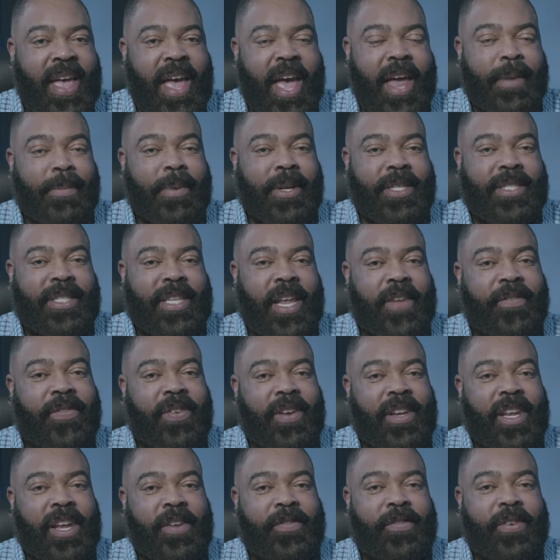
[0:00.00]
and most
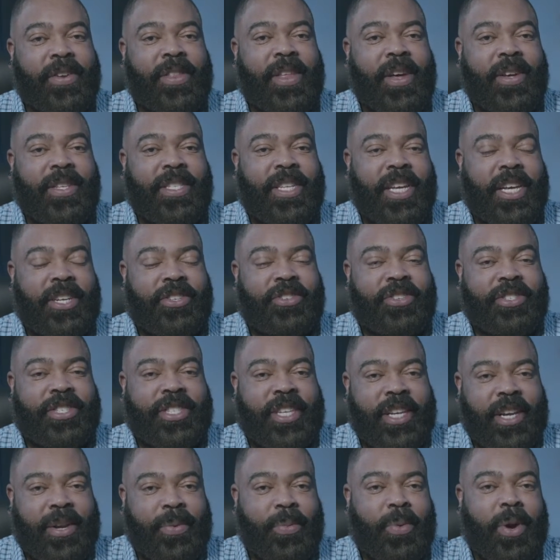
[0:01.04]
definitely for those
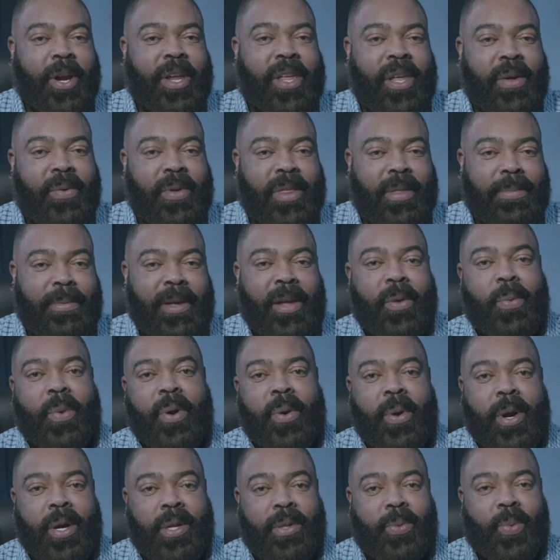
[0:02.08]
interested in working with me
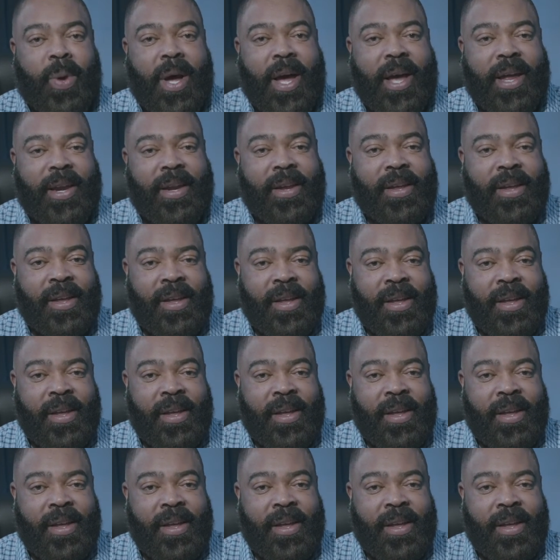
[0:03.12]
worldwide.